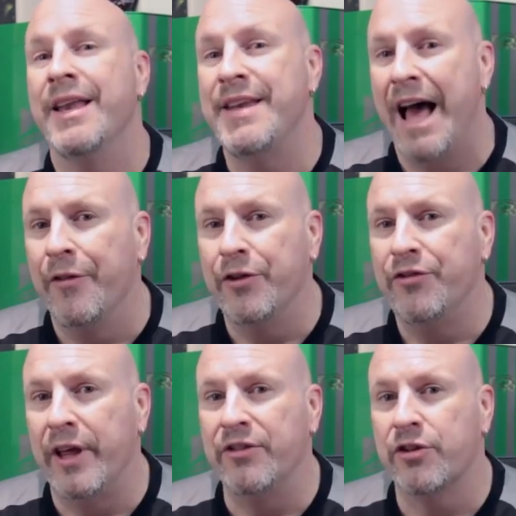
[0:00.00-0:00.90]
now
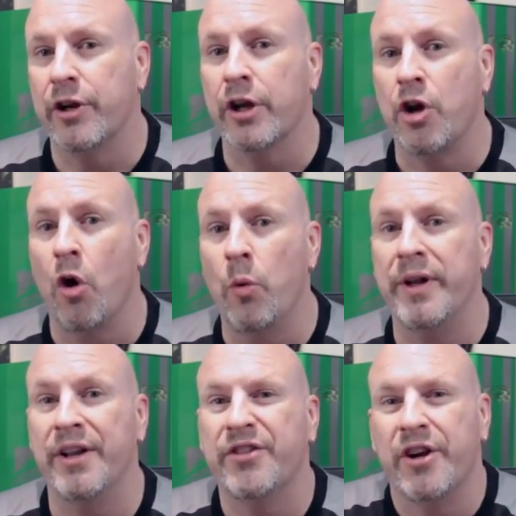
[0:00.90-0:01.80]
this thing's gonna go
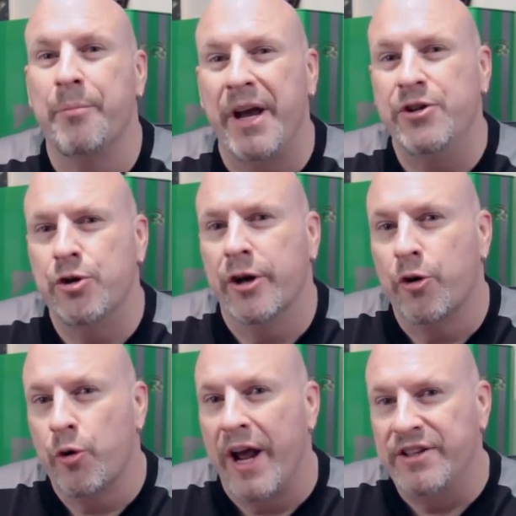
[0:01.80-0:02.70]
in, it's gonna make sure
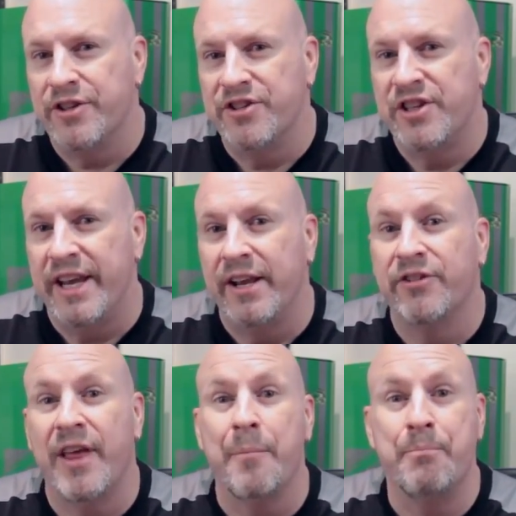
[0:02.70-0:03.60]
it creates the
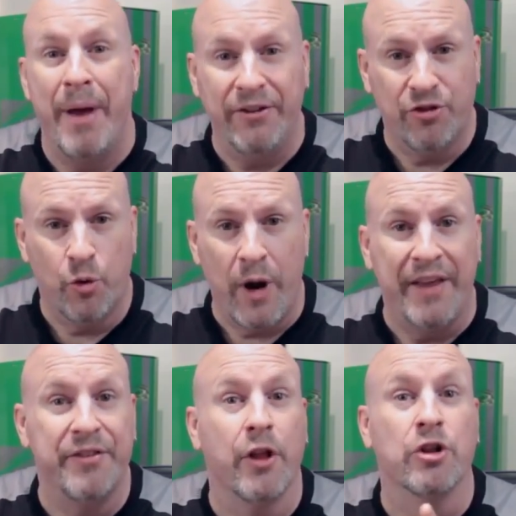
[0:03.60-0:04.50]
settings that best
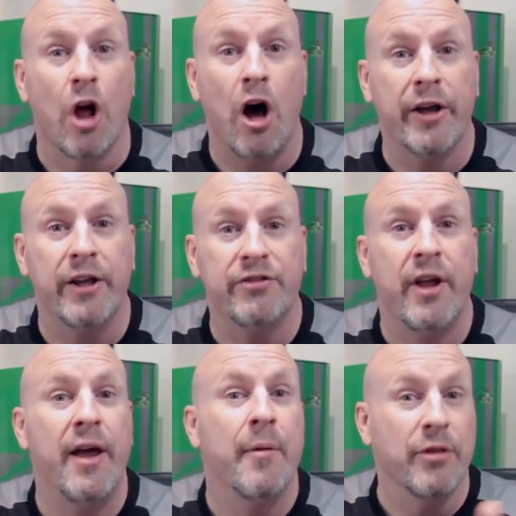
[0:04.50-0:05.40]
create the
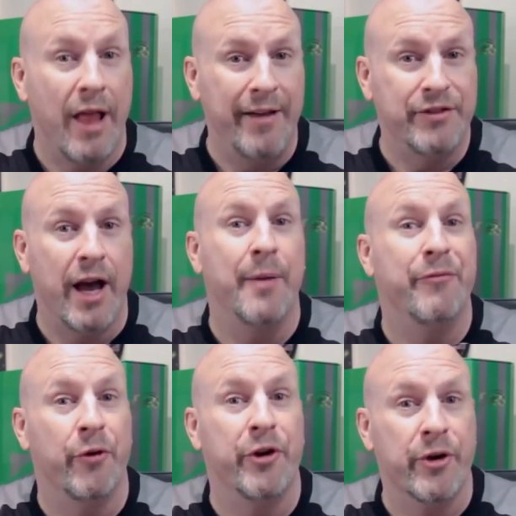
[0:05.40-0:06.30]
longest lifetime
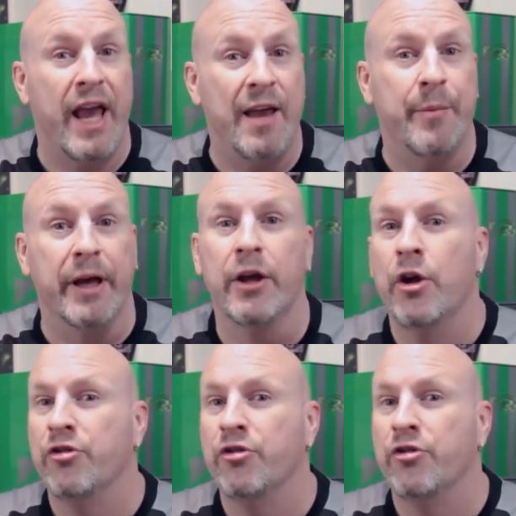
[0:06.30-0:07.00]
for your gaming.